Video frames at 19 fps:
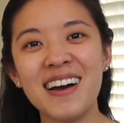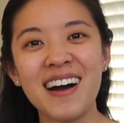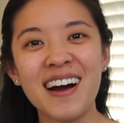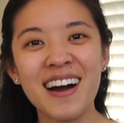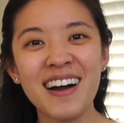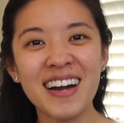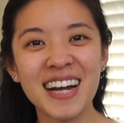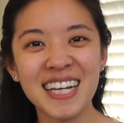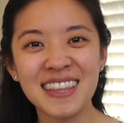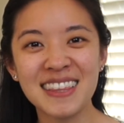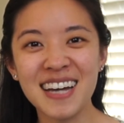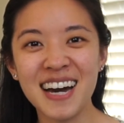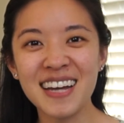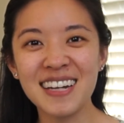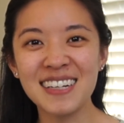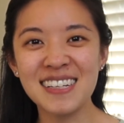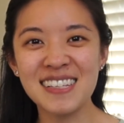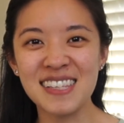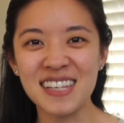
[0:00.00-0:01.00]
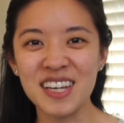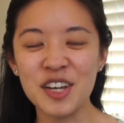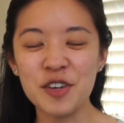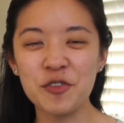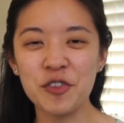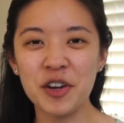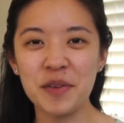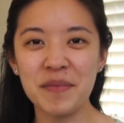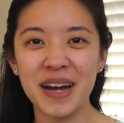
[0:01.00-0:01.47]
Alright, that is
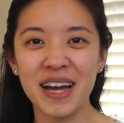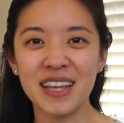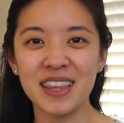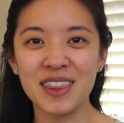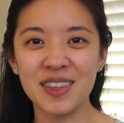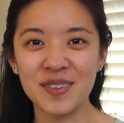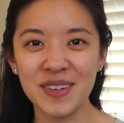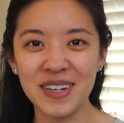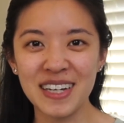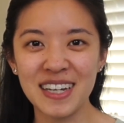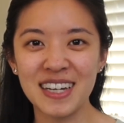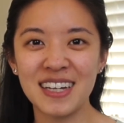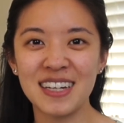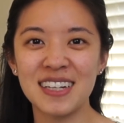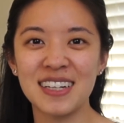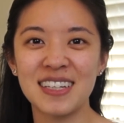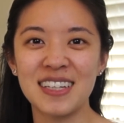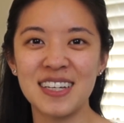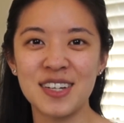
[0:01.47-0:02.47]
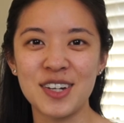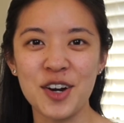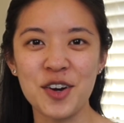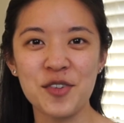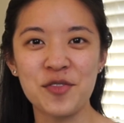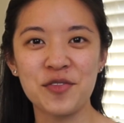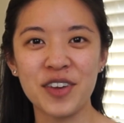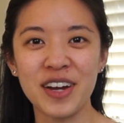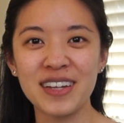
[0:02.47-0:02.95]
it for my 3
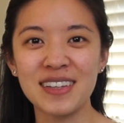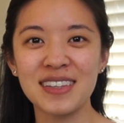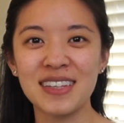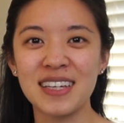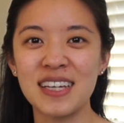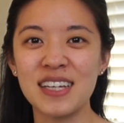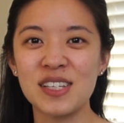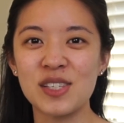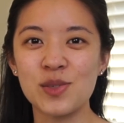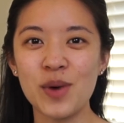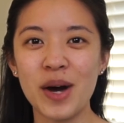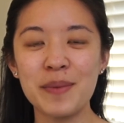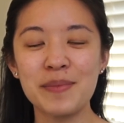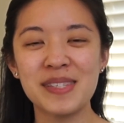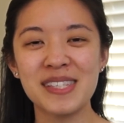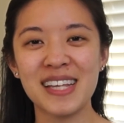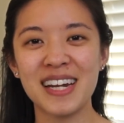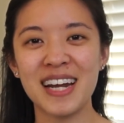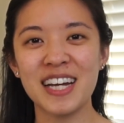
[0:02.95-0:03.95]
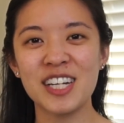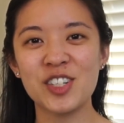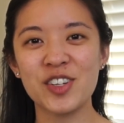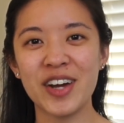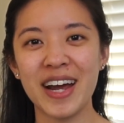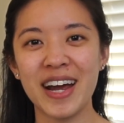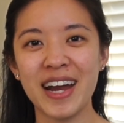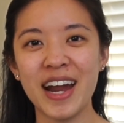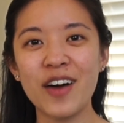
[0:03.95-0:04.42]
eco-friendly swaps that I
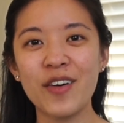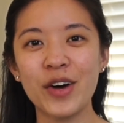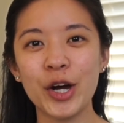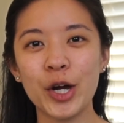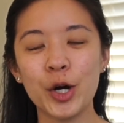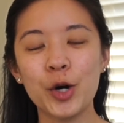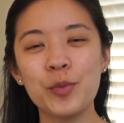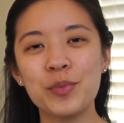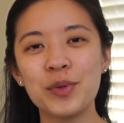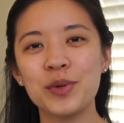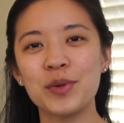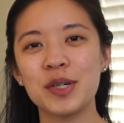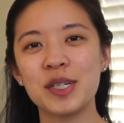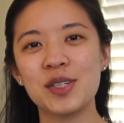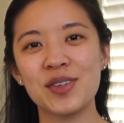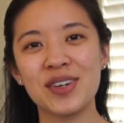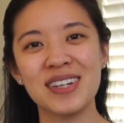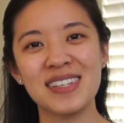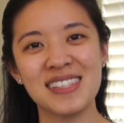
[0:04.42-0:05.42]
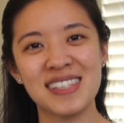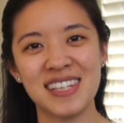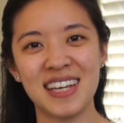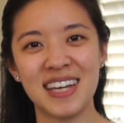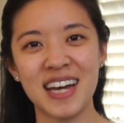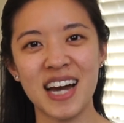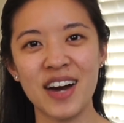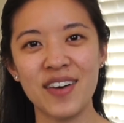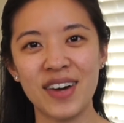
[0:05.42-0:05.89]
tried out. I hope you enjoyed
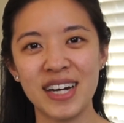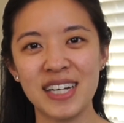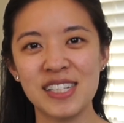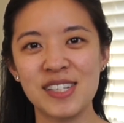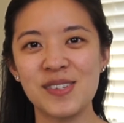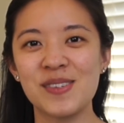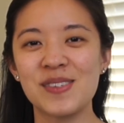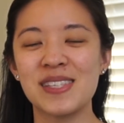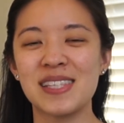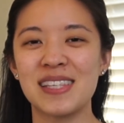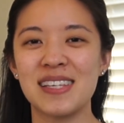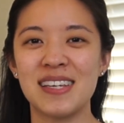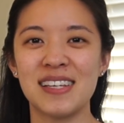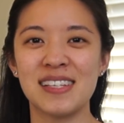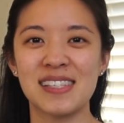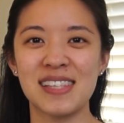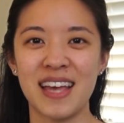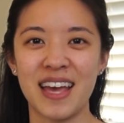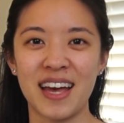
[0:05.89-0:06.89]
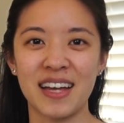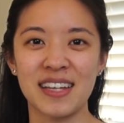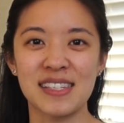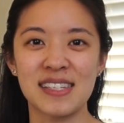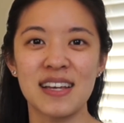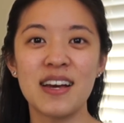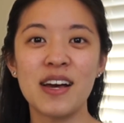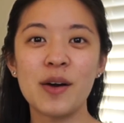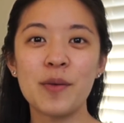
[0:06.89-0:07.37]
seeing how I use these and
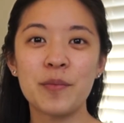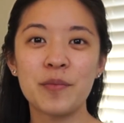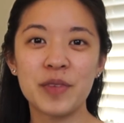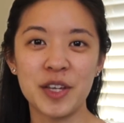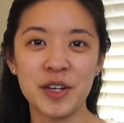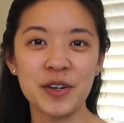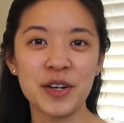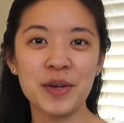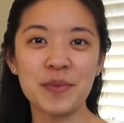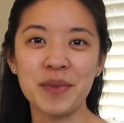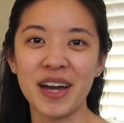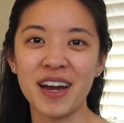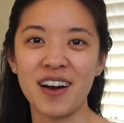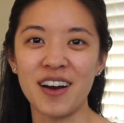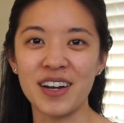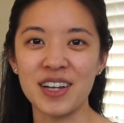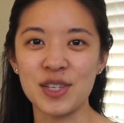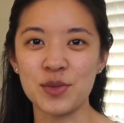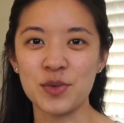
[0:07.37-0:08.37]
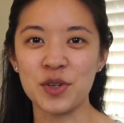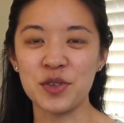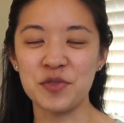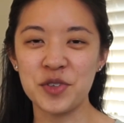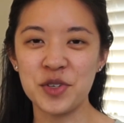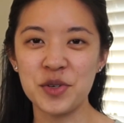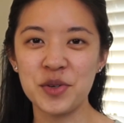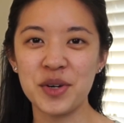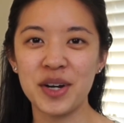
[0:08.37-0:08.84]
hearing my honest
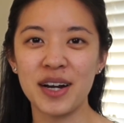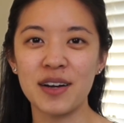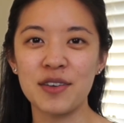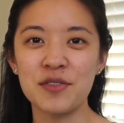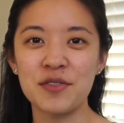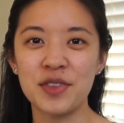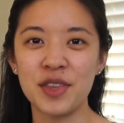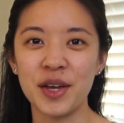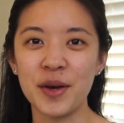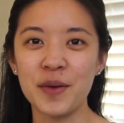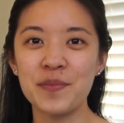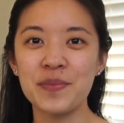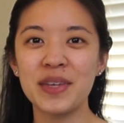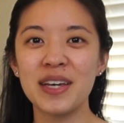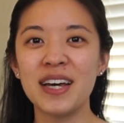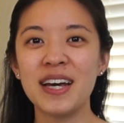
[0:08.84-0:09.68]
review of them.